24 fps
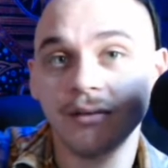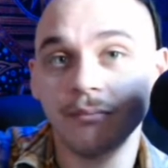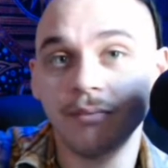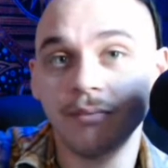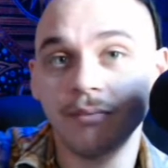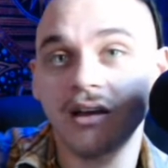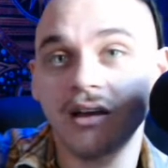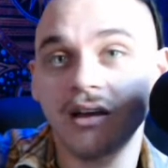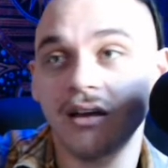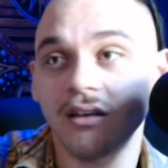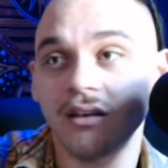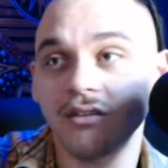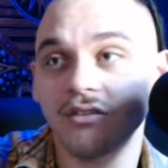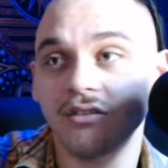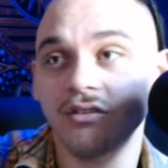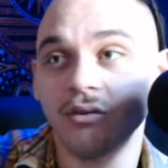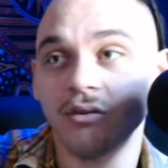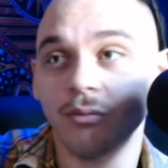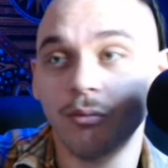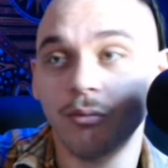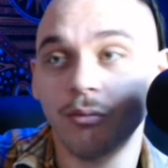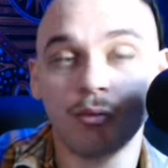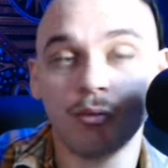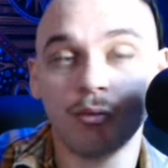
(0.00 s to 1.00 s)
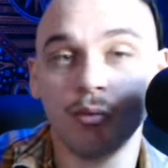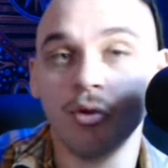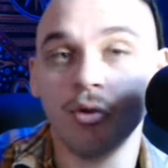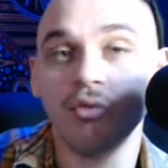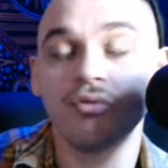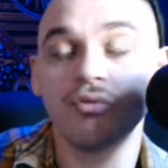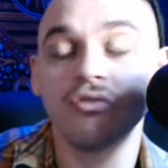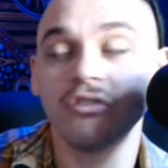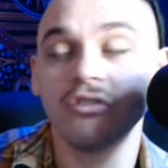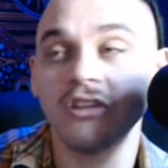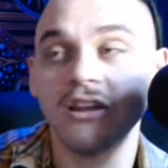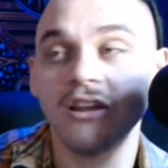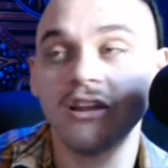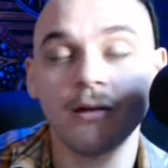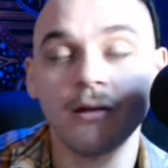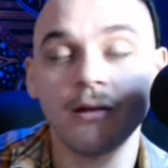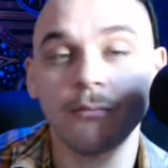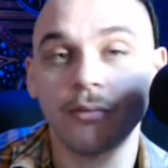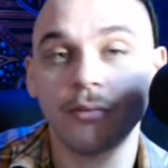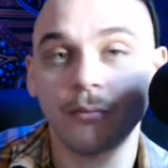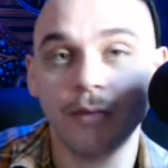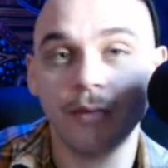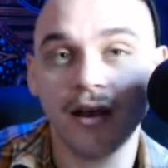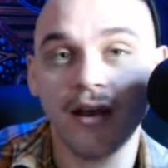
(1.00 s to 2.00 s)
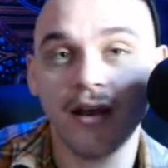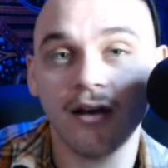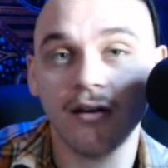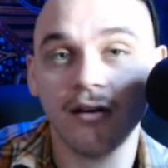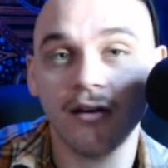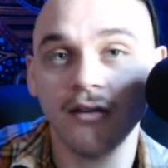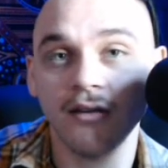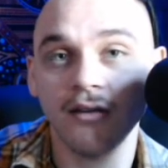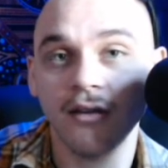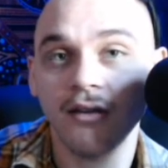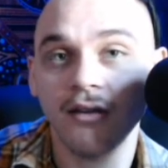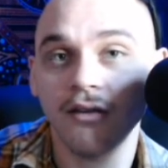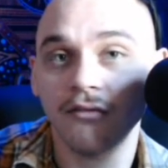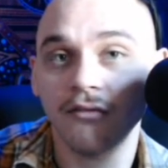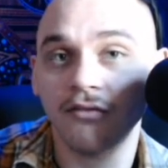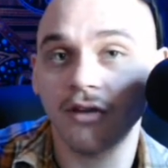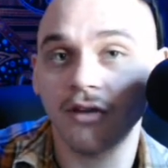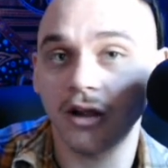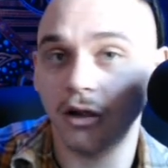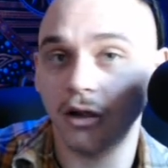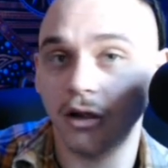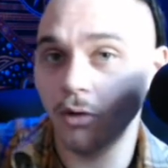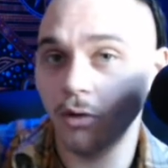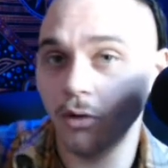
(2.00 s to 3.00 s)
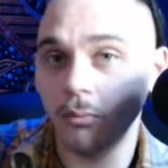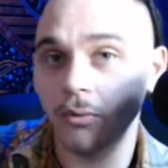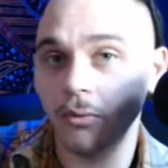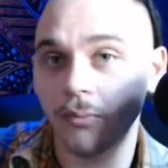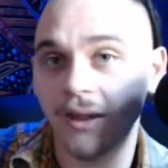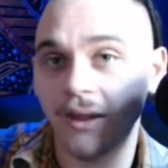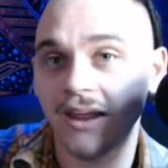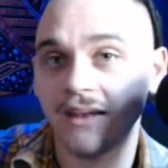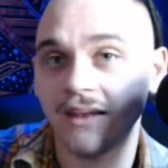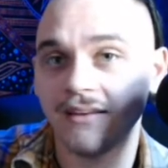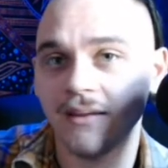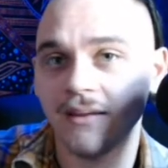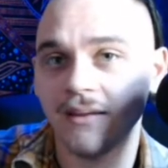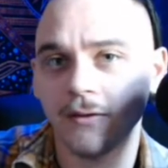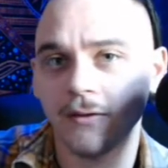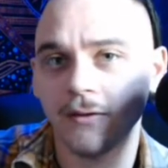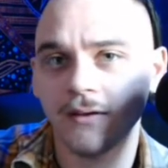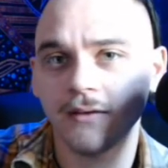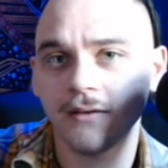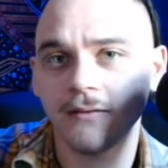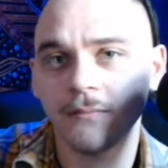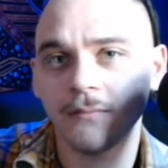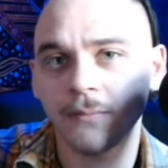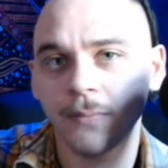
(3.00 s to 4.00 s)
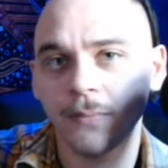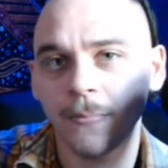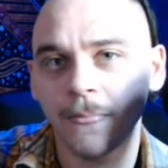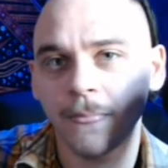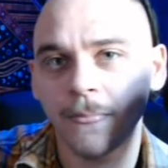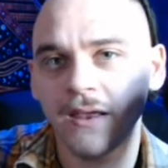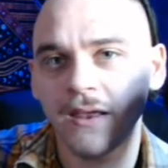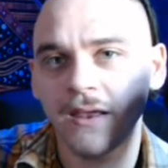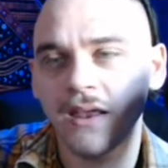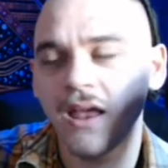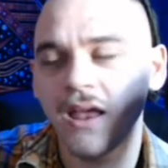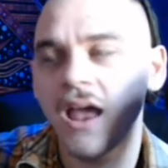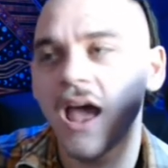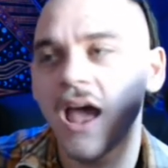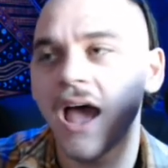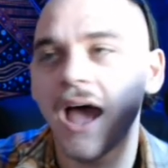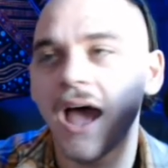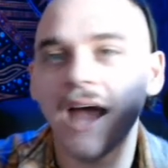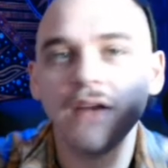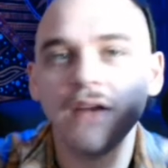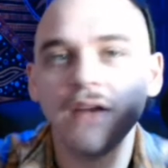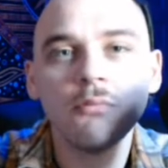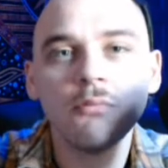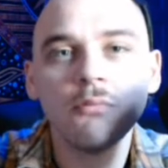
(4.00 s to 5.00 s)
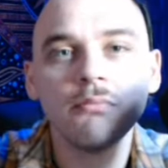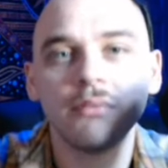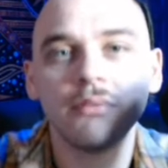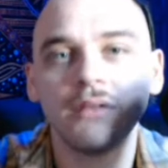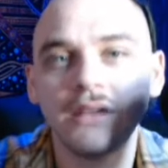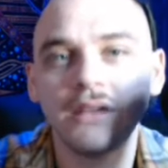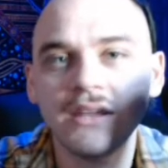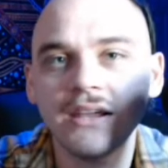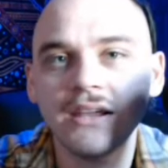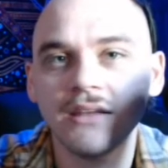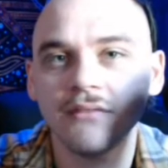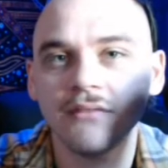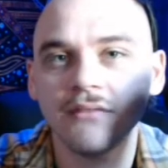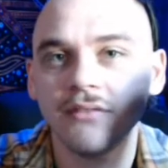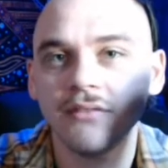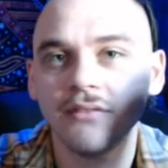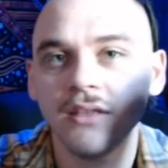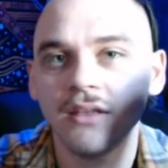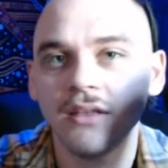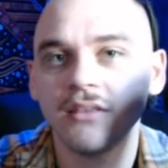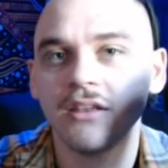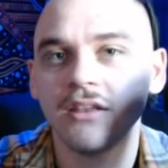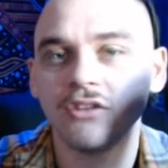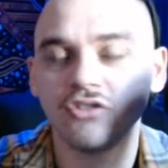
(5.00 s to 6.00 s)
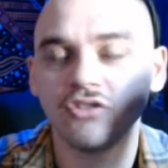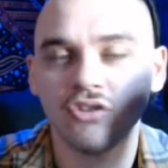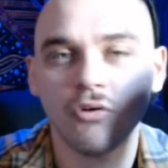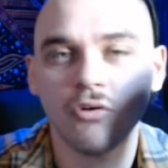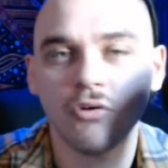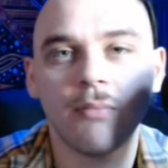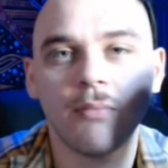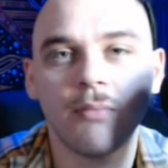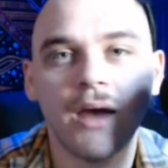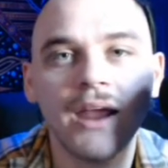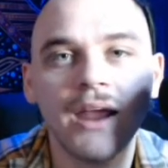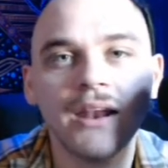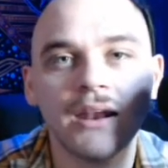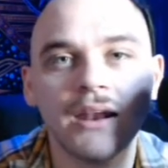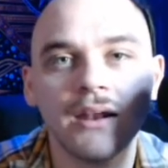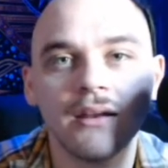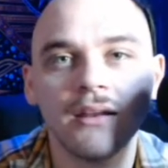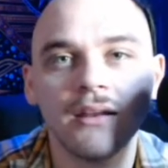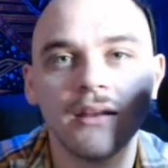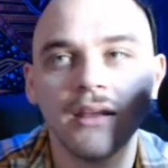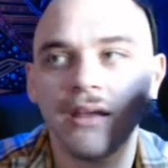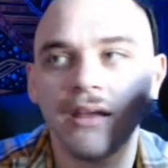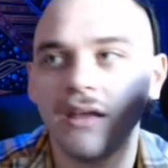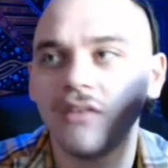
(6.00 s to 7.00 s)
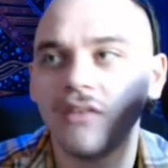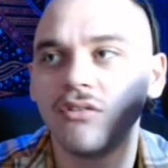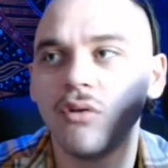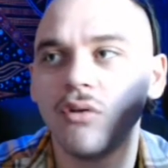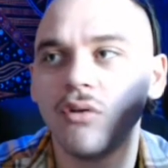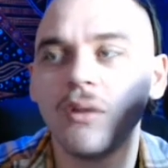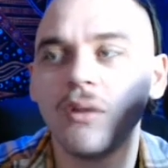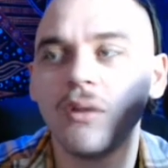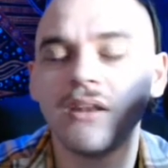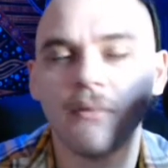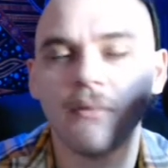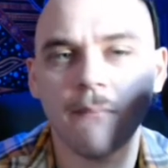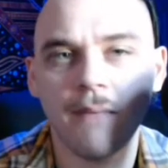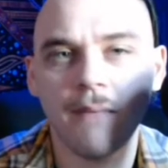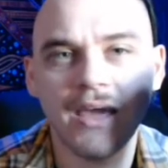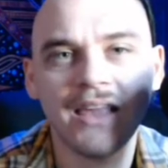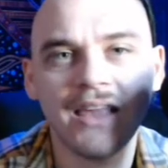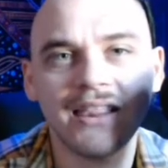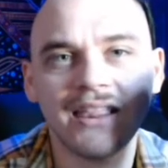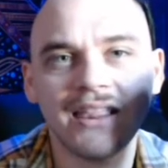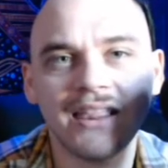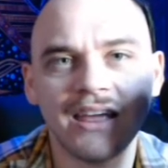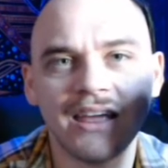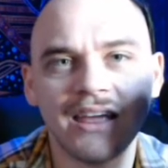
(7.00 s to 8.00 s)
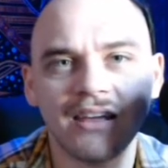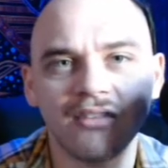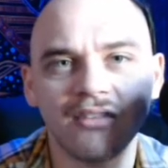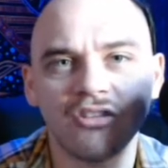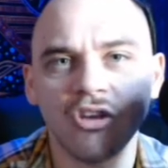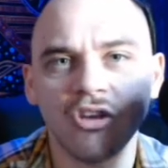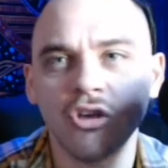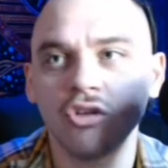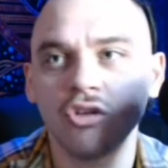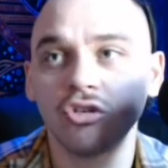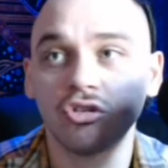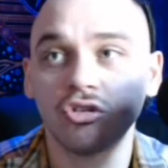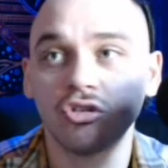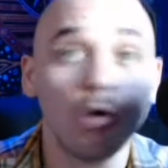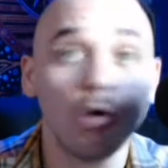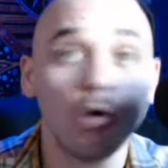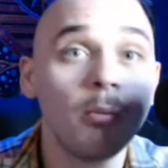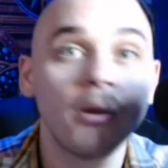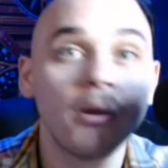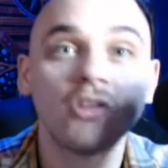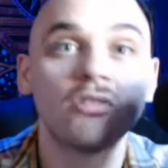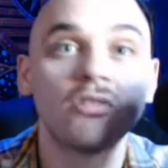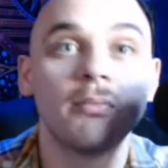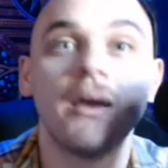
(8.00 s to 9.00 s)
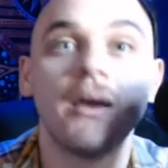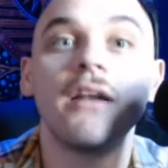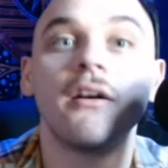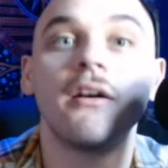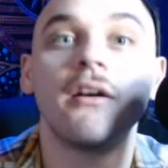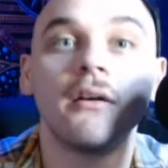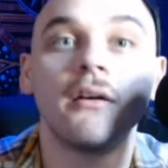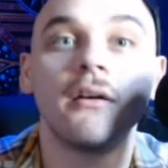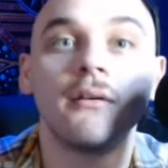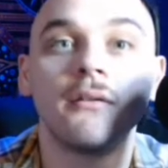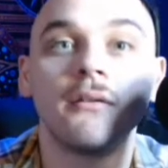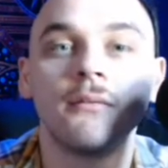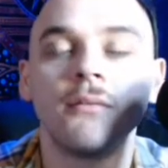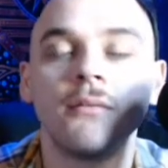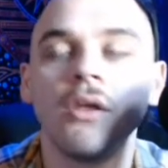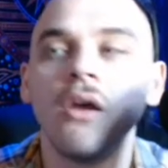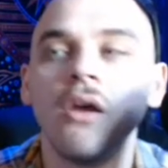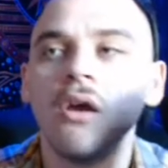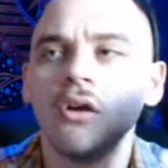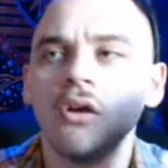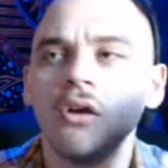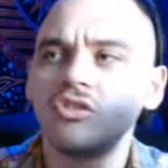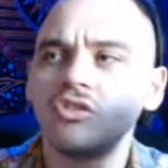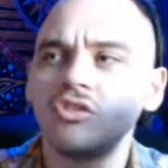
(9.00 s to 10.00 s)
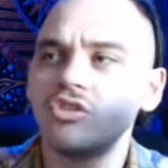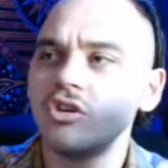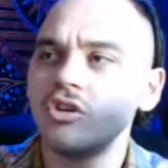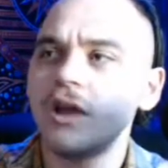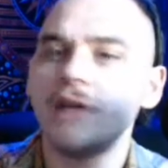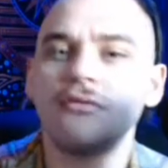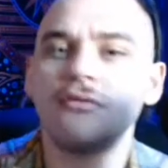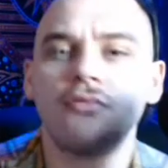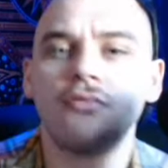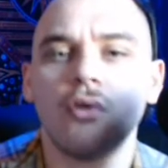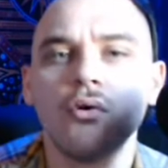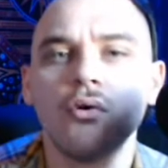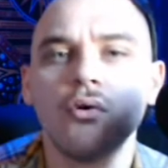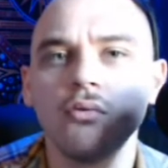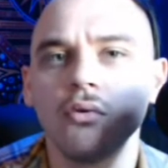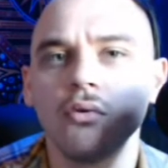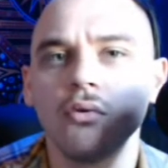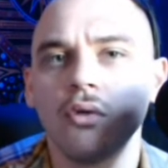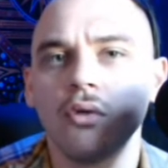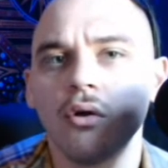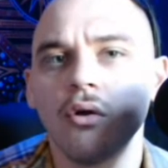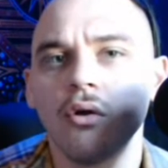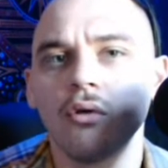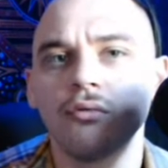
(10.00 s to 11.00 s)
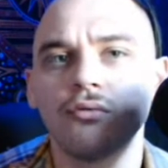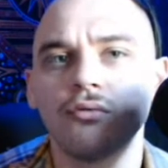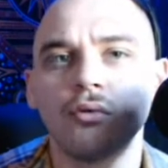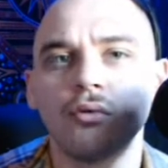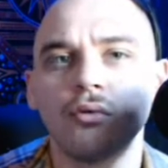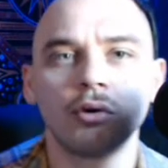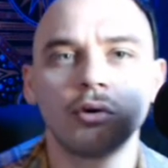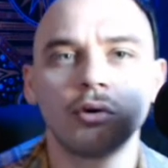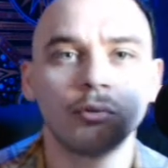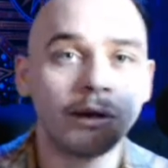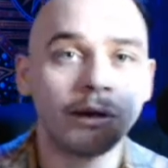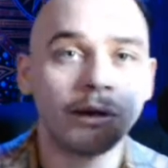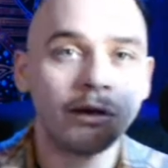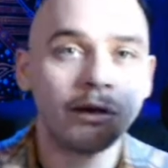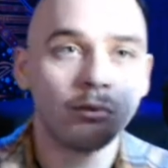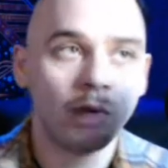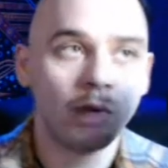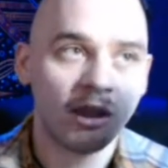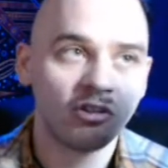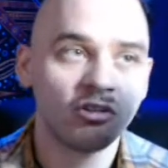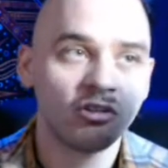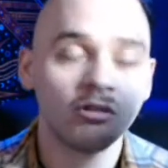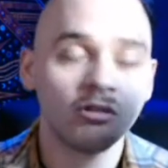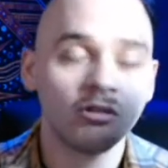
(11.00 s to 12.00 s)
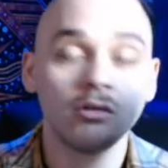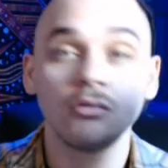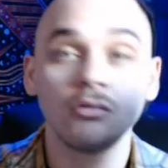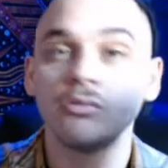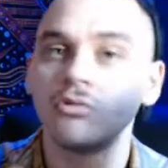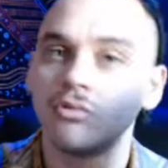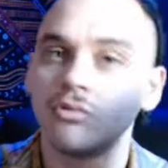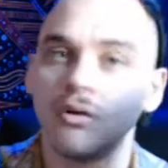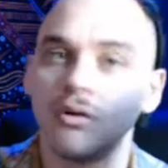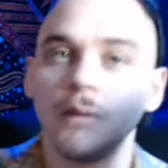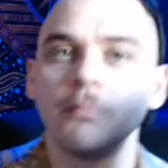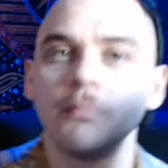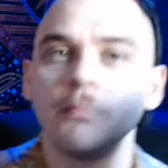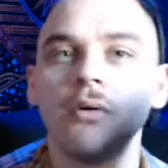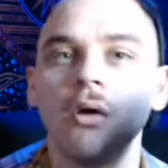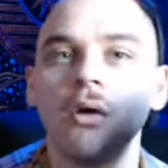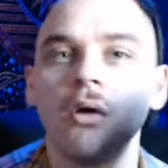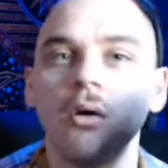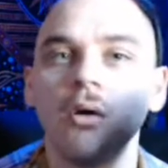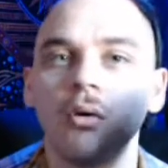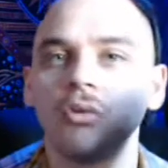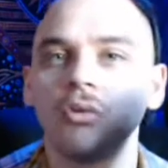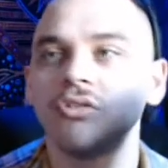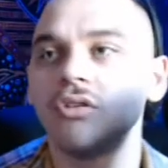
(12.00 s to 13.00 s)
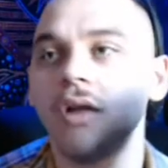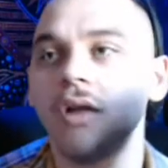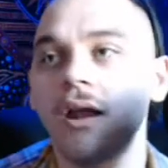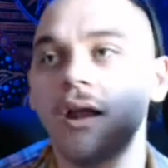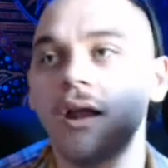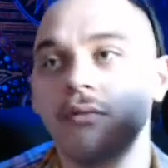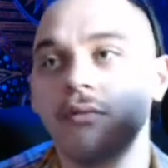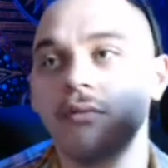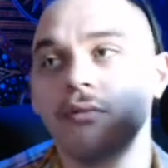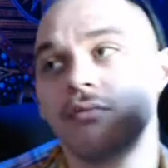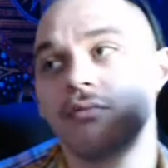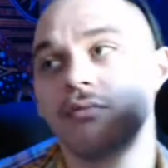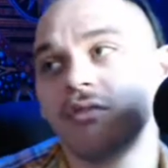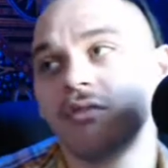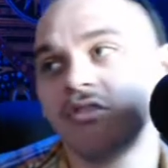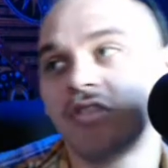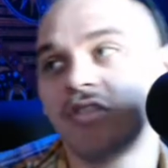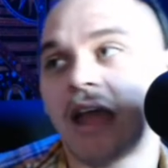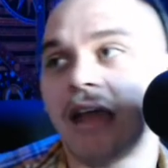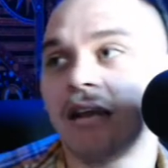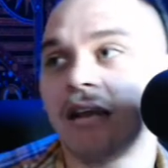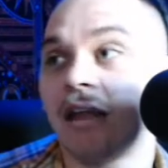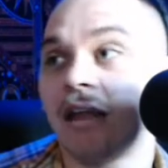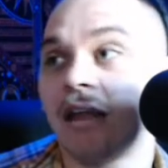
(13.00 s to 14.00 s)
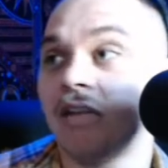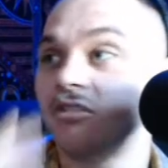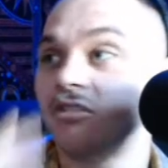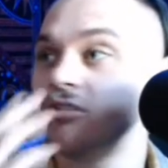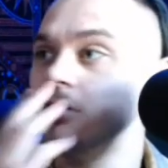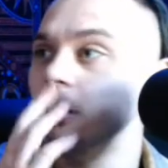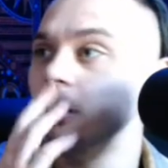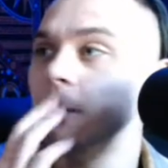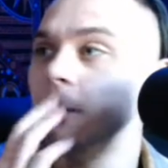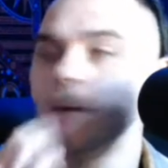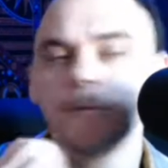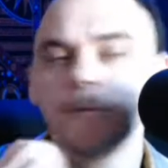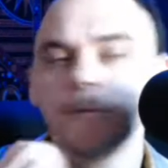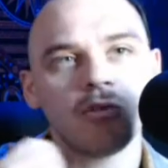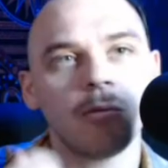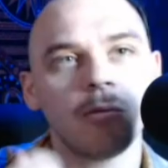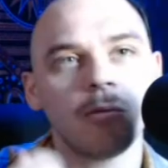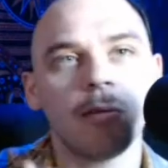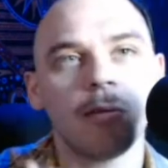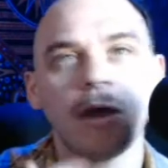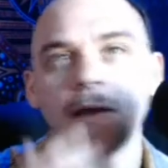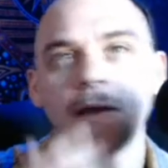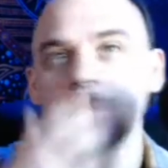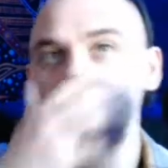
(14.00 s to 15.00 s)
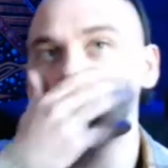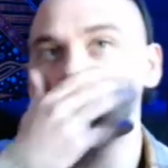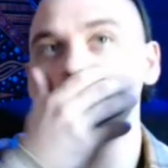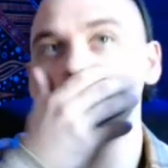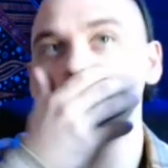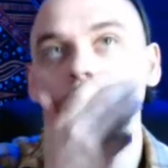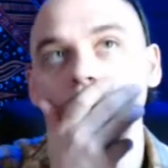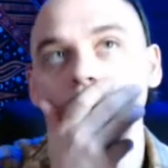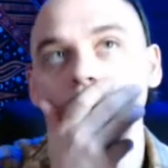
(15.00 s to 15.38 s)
because we're woefully unprepared for a global pandemic. I don't believe that Joe Biden is going to make things so much better. Should I vote for regression, Trump, or should I vote for stagnation, Joe Biden?